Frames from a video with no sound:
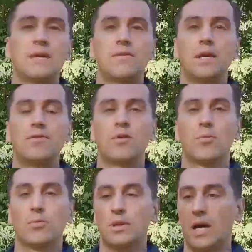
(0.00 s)
If you
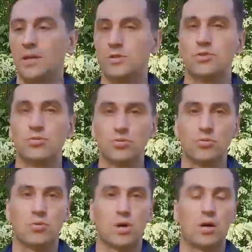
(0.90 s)
would like
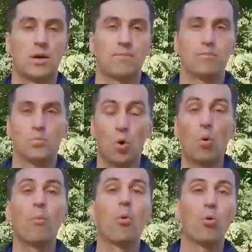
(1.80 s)
to um,
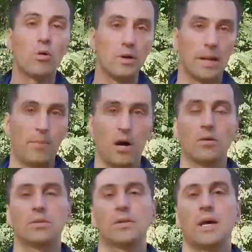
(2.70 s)
know more
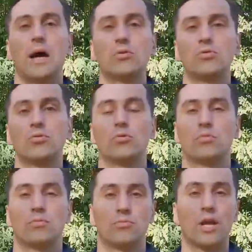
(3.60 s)
about how to
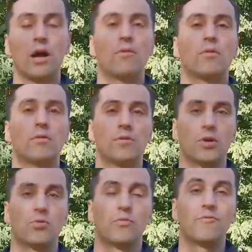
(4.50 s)
recover
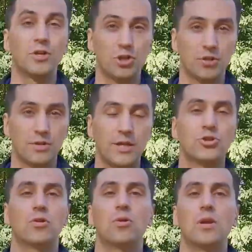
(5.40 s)
your vision
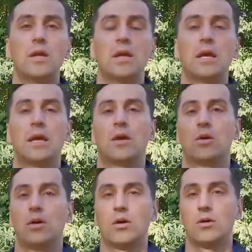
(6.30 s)
naturally,
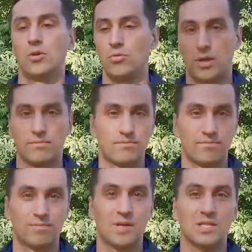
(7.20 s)
uh, you can
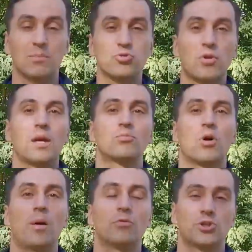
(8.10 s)
subscribe to
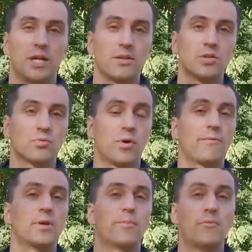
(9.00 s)
our channels where
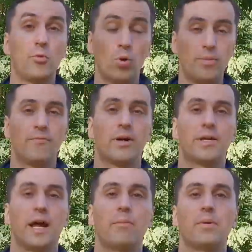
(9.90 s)
we will be
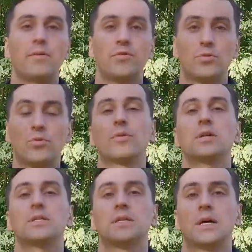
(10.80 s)
very happy if you do
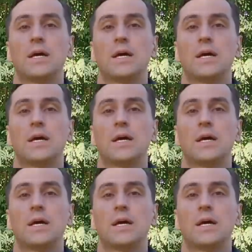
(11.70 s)
this.